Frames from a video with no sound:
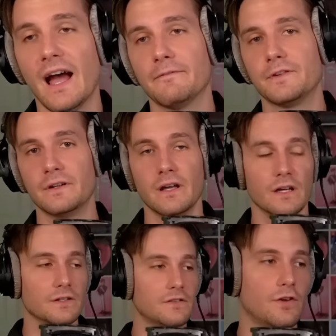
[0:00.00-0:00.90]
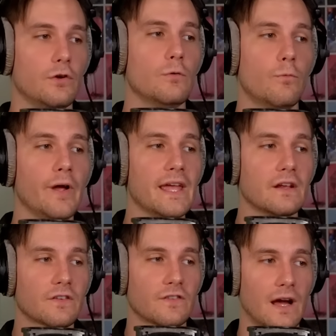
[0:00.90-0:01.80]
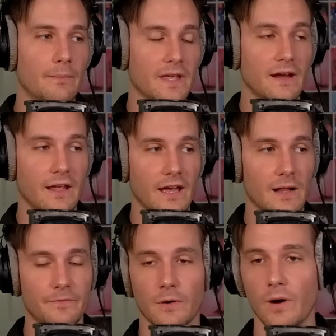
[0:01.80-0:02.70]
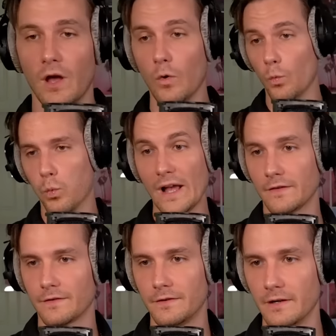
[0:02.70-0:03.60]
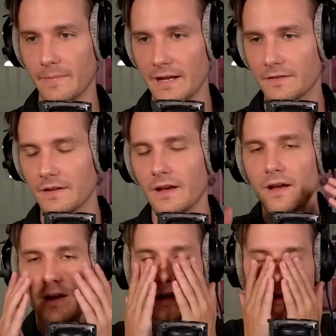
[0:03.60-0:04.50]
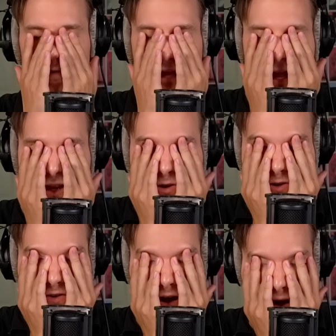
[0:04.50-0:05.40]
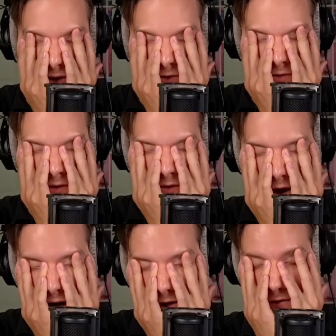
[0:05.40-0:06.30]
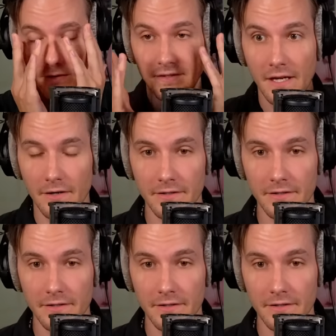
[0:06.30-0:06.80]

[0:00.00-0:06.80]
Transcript: After 2 weeks I'm getting help from Western medicine. Take your child to the doctor, dear